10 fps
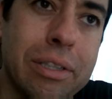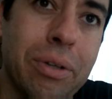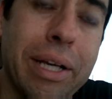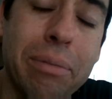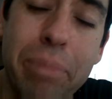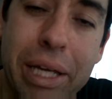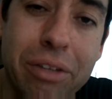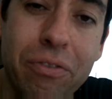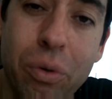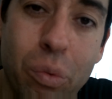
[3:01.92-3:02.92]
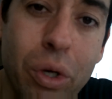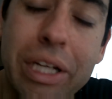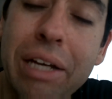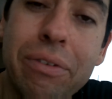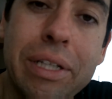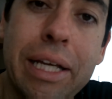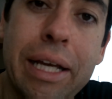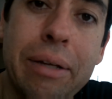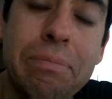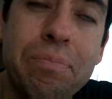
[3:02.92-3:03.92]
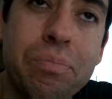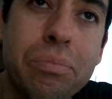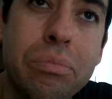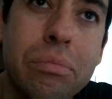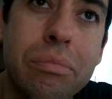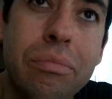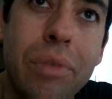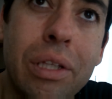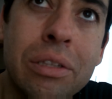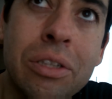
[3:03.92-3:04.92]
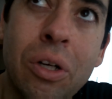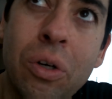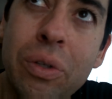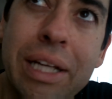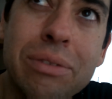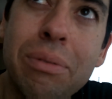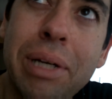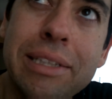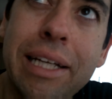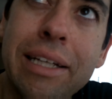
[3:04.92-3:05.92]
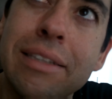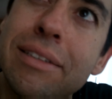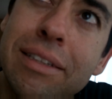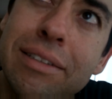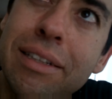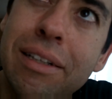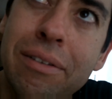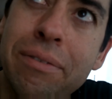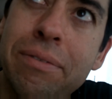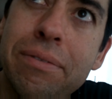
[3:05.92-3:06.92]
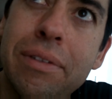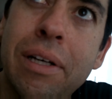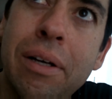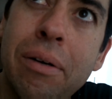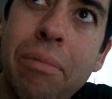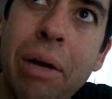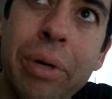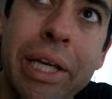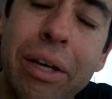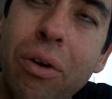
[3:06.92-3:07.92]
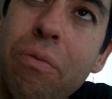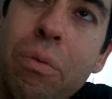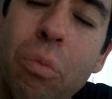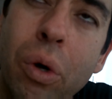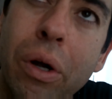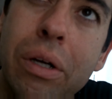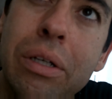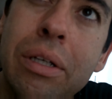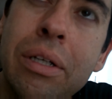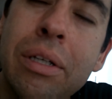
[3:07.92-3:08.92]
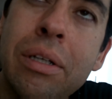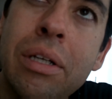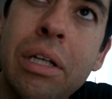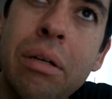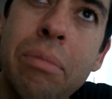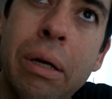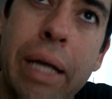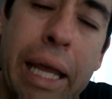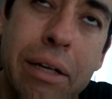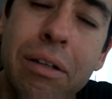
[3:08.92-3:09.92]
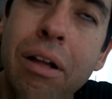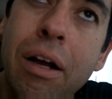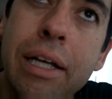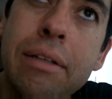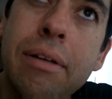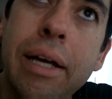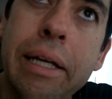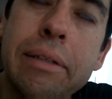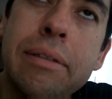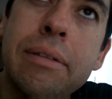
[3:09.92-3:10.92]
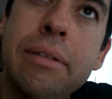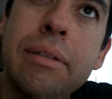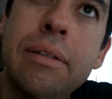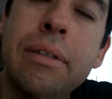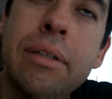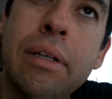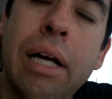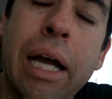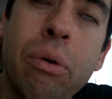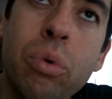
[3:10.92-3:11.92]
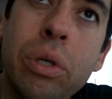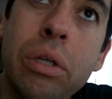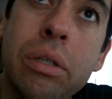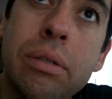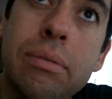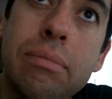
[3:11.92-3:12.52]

so I could bathe for work every day. So that's what my day consisted of. I would get home from work about 8 o'clock at night. I would